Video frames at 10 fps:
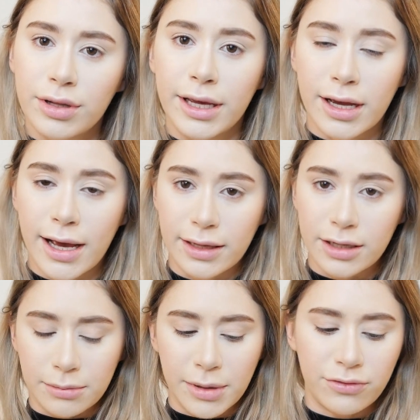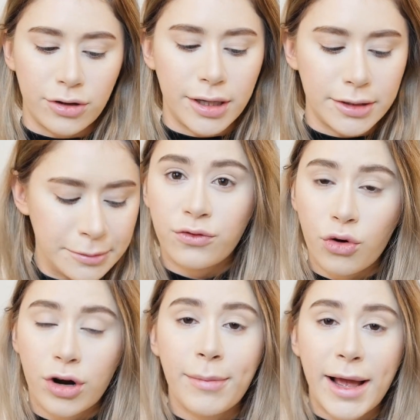like highlight on my forehead.
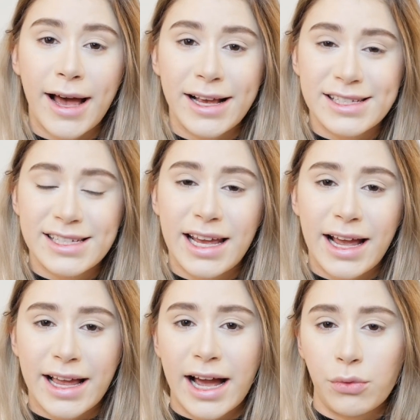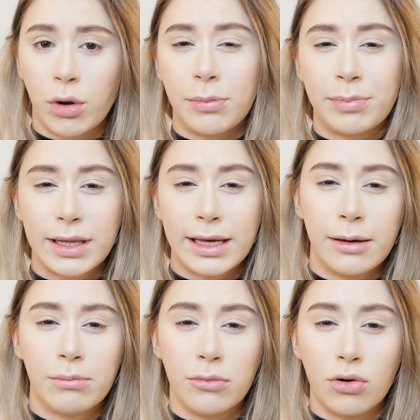For my eyes today, I kind of want to play
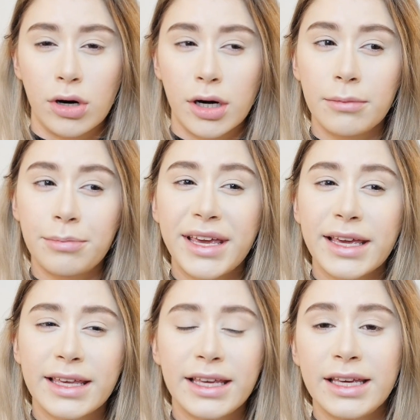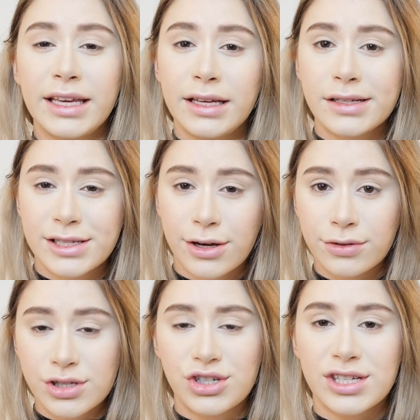up more pinky
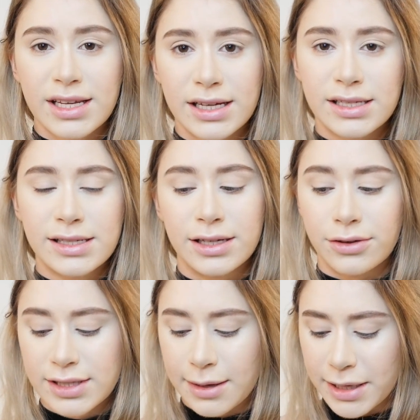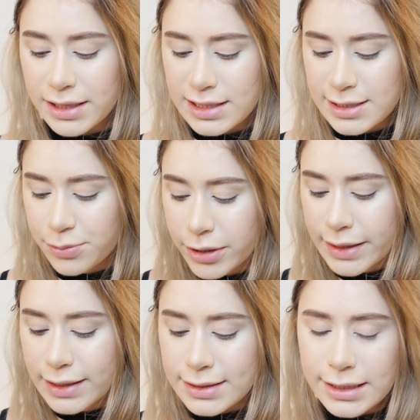tones just because, you know, it's coming into
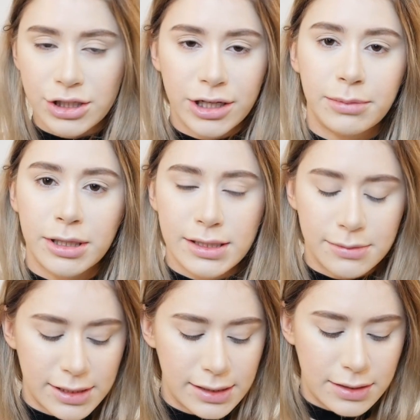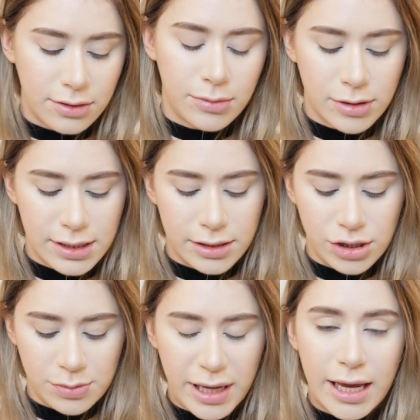spring. It's like cherry blossom season almost here
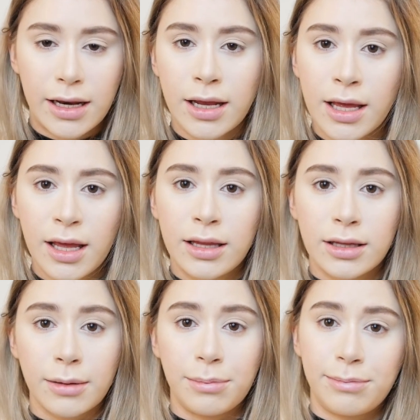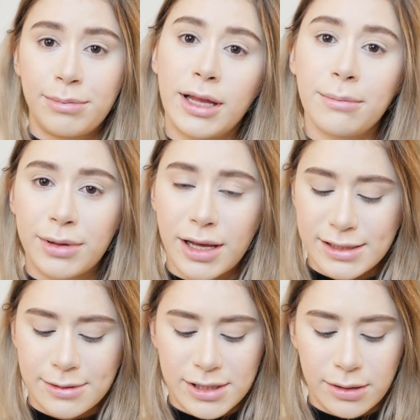in Japan. The plum
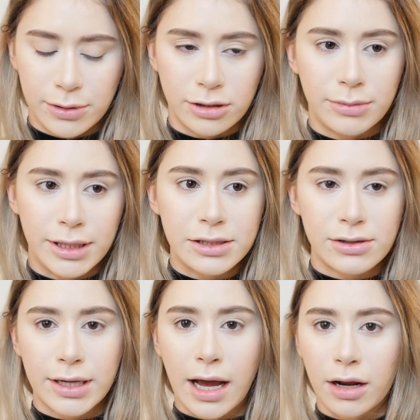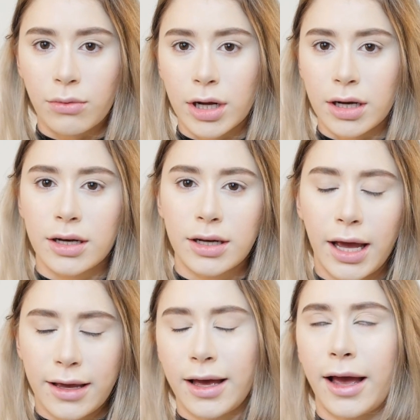blossoms are blooming, so I kind of want
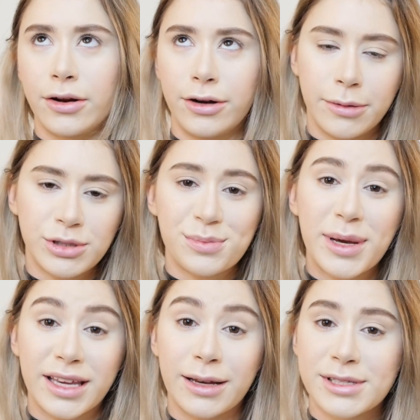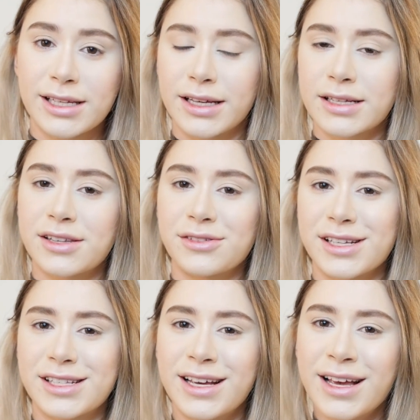to, I don't know, I'm just making up silly
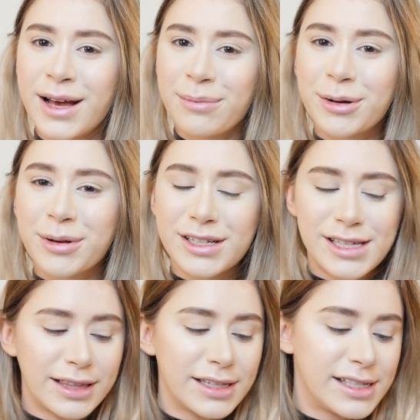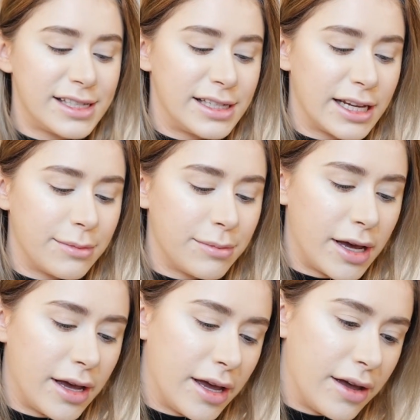excuses. But I'm going to take this
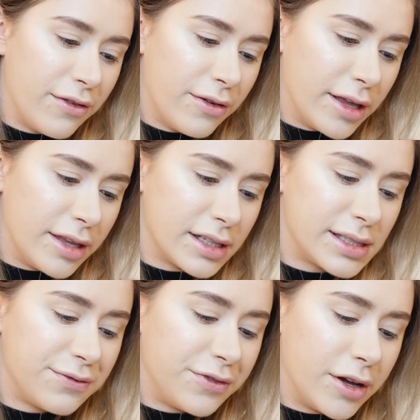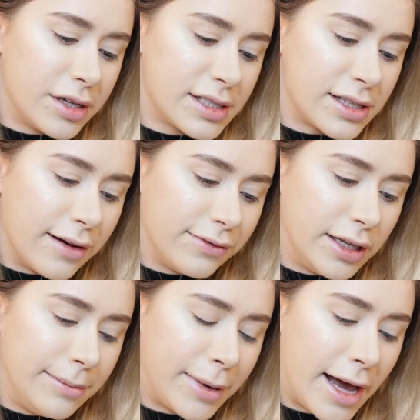Sigma, I think it's Fall
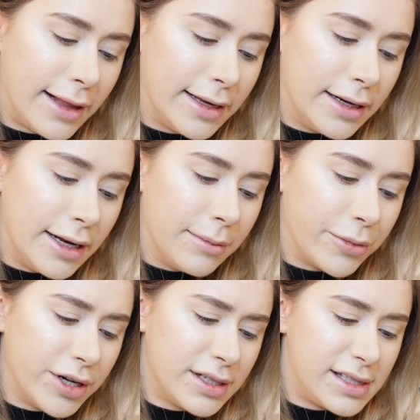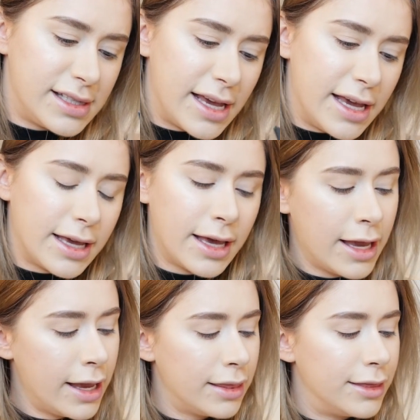Softly palette, and I'm going to take
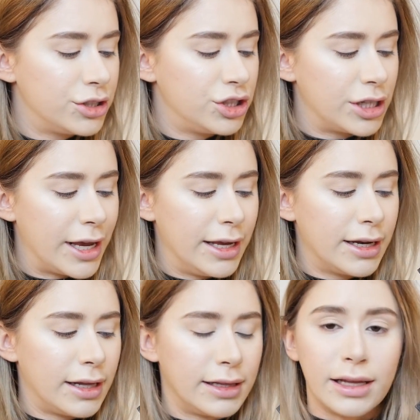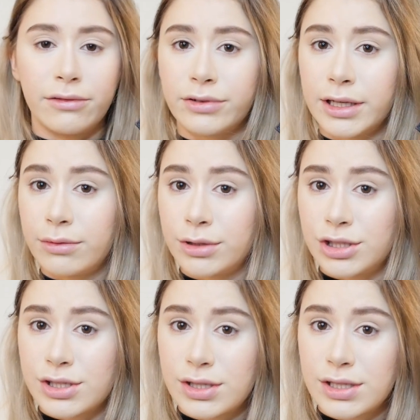the shade Lovely,
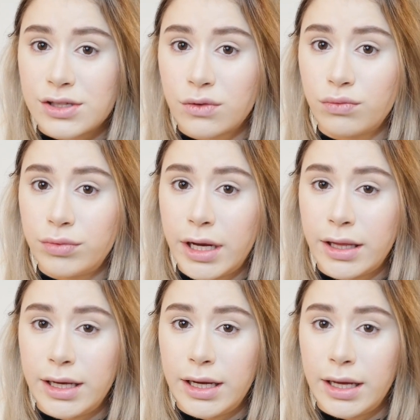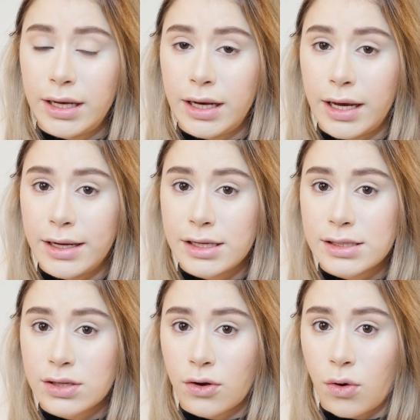which is this really
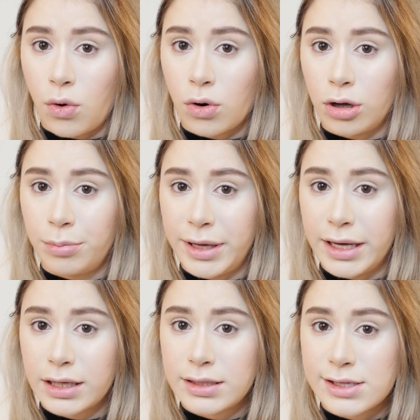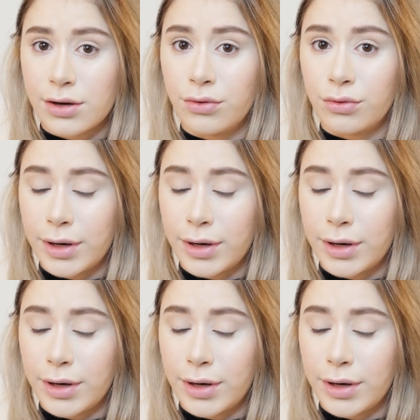nice coral pink tone